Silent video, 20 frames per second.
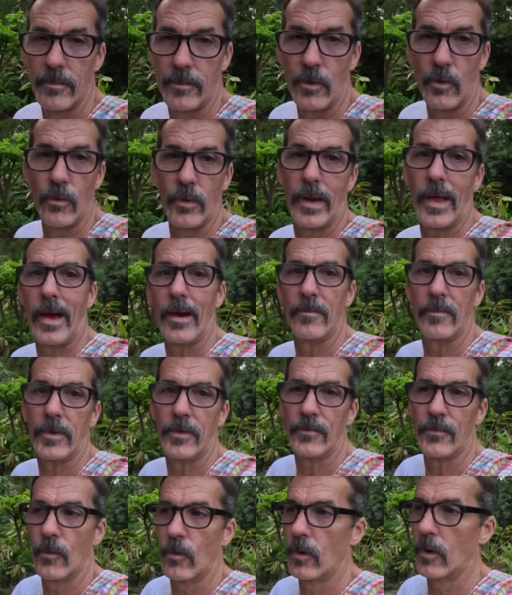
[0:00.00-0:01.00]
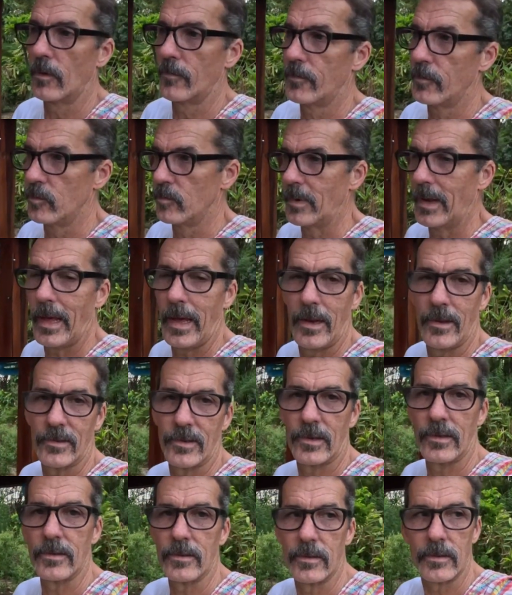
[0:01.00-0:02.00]
doing that before a few bananas
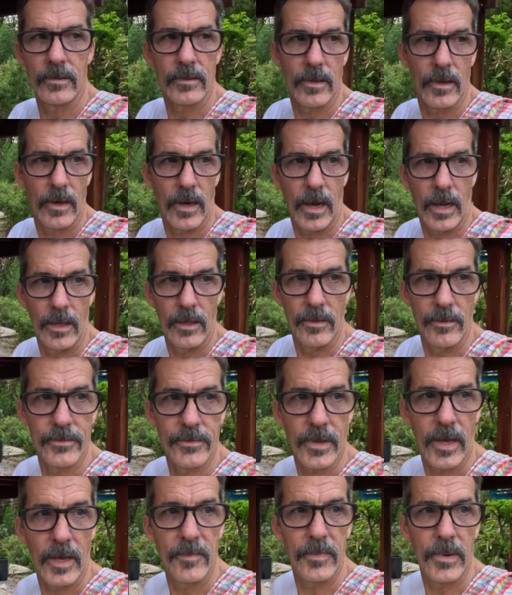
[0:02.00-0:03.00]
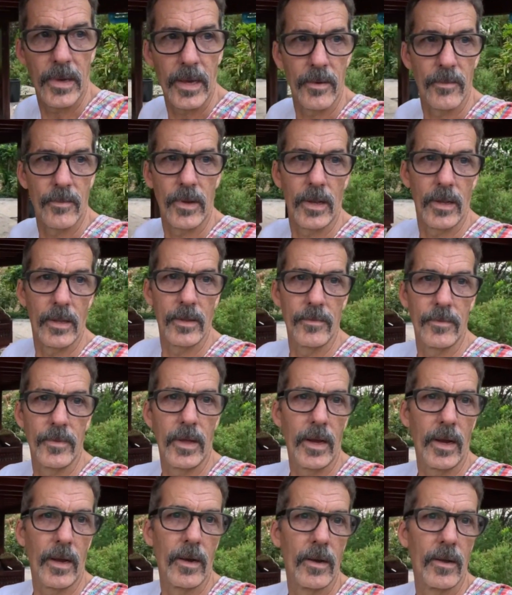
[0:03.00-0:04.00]
on the island of Saipan when I lived
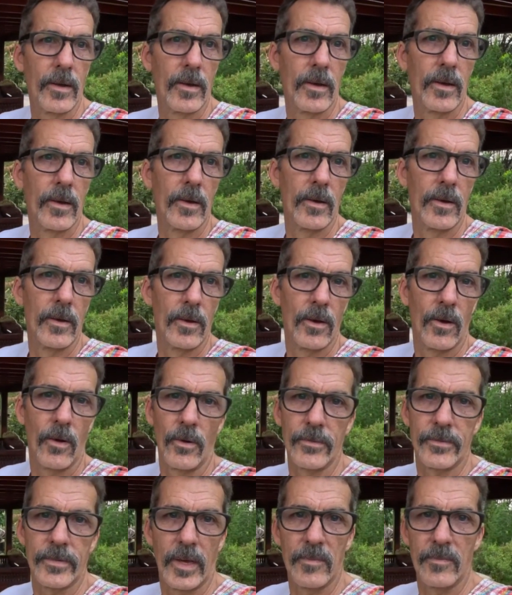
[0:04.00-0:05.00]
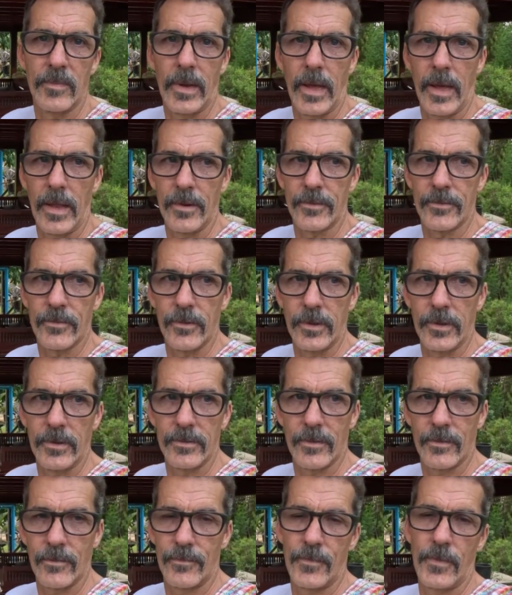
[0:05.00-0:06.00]
there. Always had banana
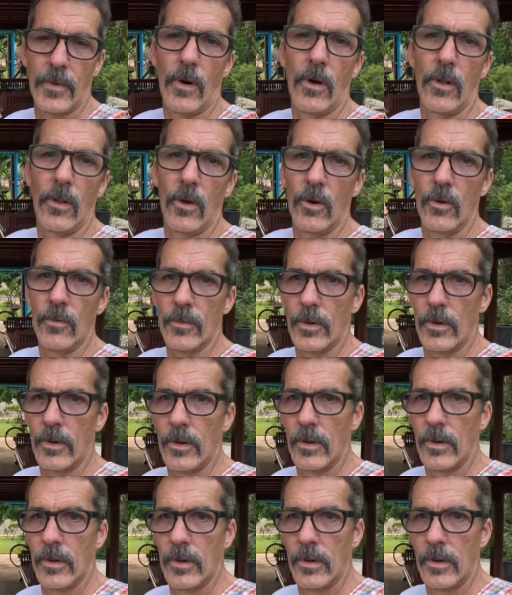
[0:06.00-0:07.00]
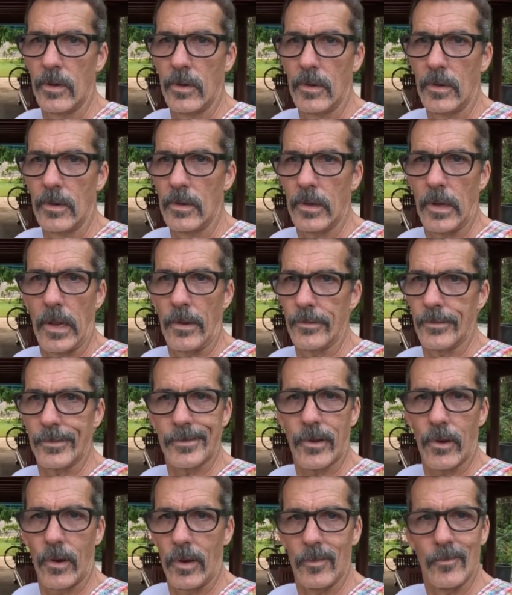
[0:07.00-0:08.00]
trees that would fall over. I would
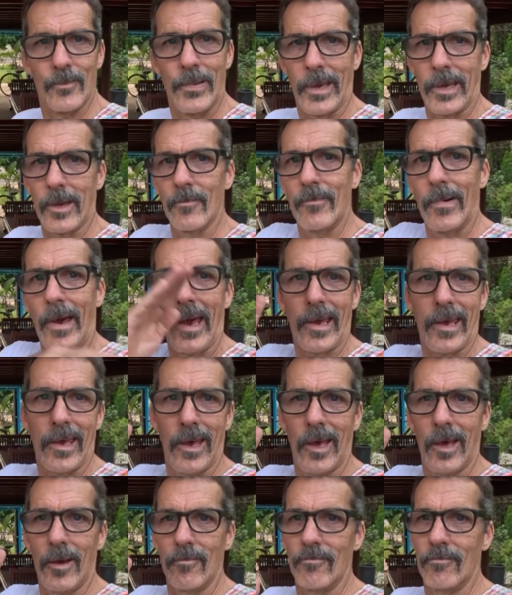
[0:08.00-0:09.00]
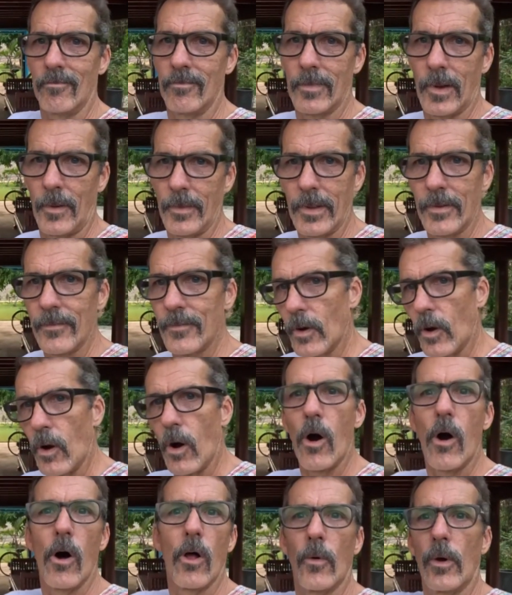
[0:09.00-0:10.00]
just go ahead and pick them back up. I mean, they fell
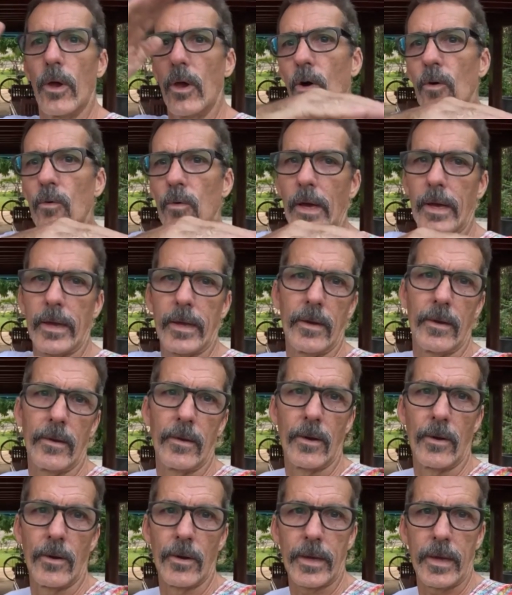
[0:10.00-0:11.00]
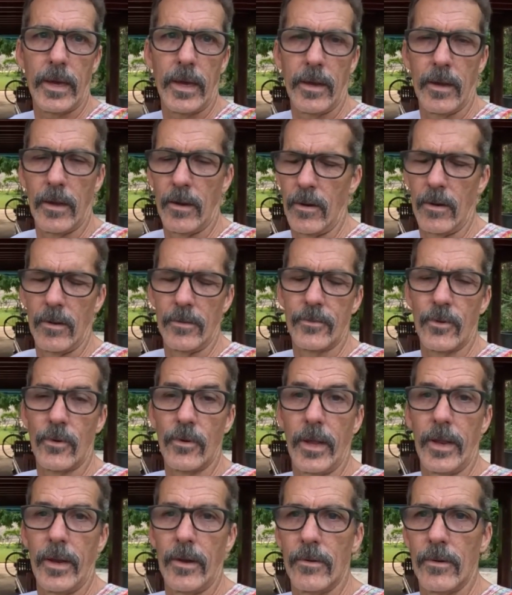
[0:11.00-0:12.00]
all the way over like in a hurricane or a
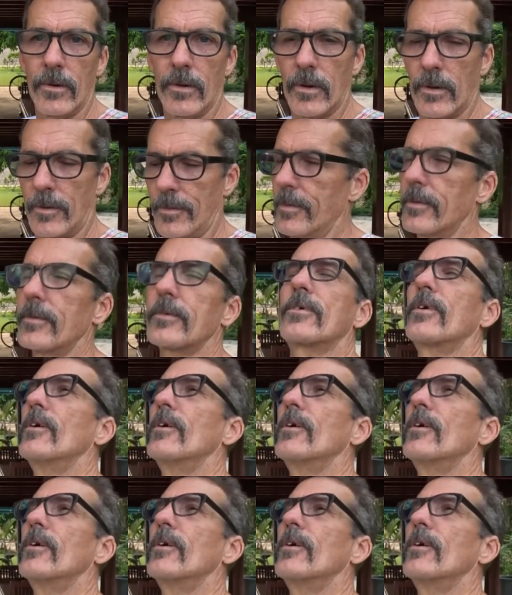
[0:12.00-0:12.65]
tornado or